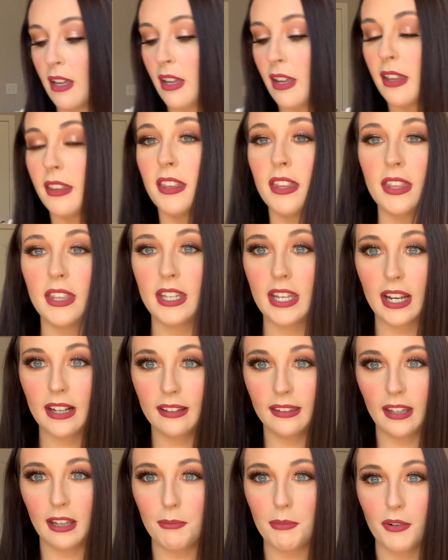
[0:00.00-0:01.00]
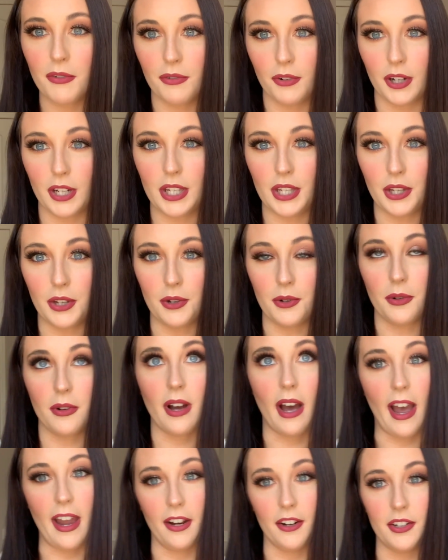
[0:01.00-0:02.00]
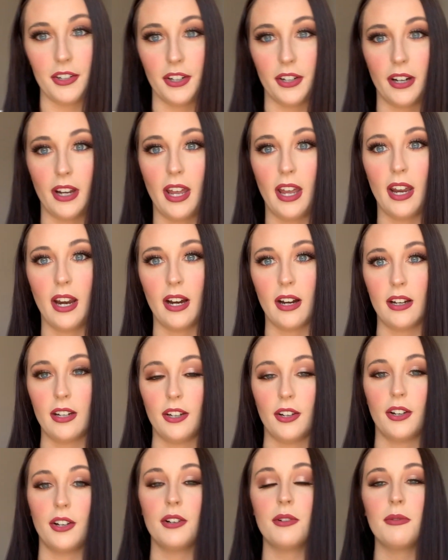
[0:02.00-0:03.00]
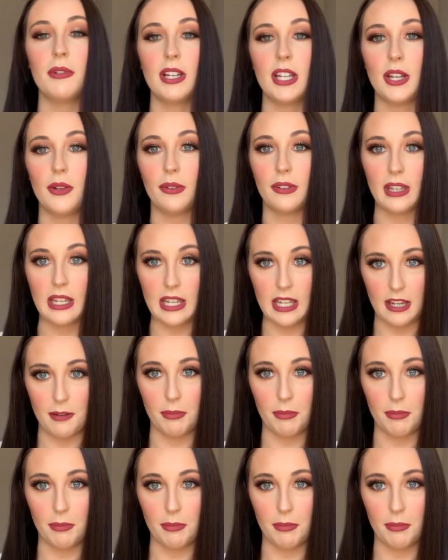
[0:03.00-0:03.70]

Then the next thing before you iron your hair, you're gonna wanna use a heat